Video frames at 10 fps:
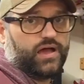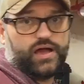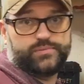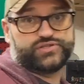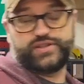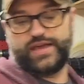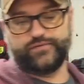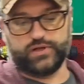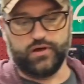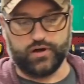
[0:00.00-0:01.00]
I'm sure they have
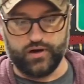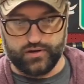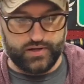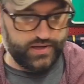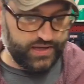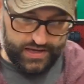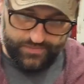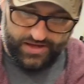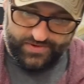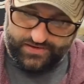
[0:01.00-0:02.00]
longer and
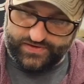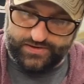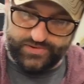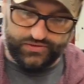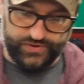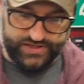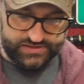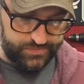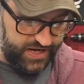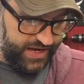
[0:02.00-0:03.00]
maybe even in betweens,
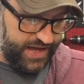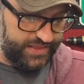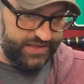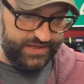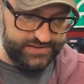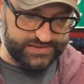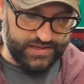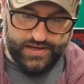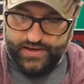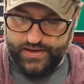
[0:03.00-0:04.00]
but I got these.
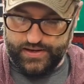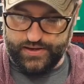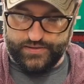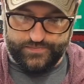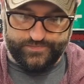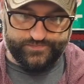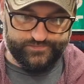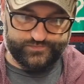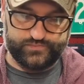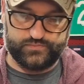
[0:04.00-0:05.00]
Um,
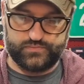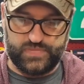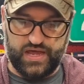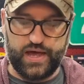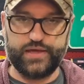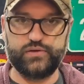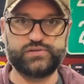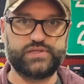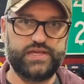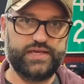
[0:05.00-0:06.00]
I
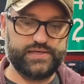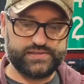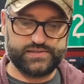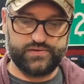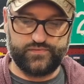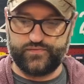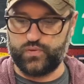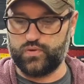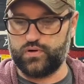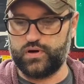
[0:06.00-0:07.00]
use these
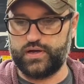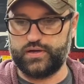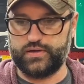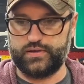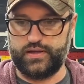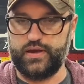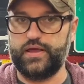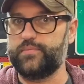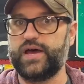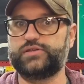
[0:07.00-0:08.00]
for uh, in,
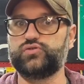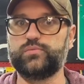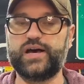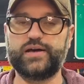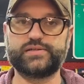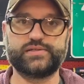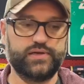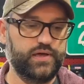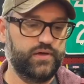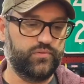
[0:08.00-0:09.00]
in my toolbox
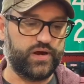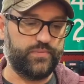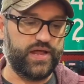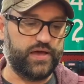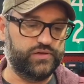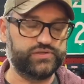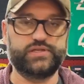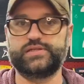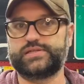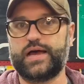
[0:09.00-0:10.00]
when I'm not using
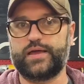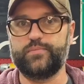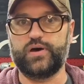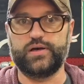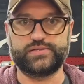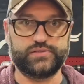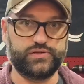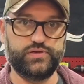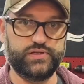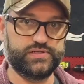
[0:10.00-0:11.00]
the socket boss. I'll show
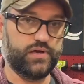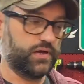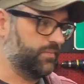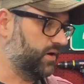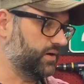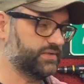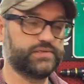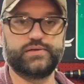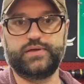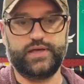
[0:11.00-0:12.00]
you the socket boss
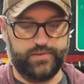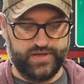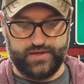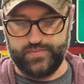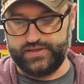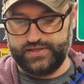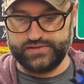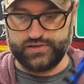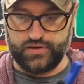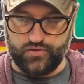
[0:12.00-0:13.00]
in a minute, but these
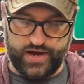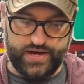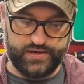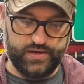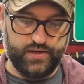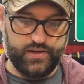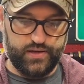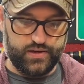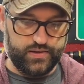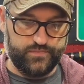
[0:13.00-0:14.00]
are great
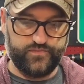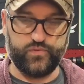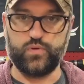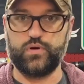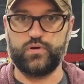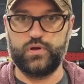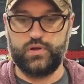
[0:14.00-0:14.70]
um, for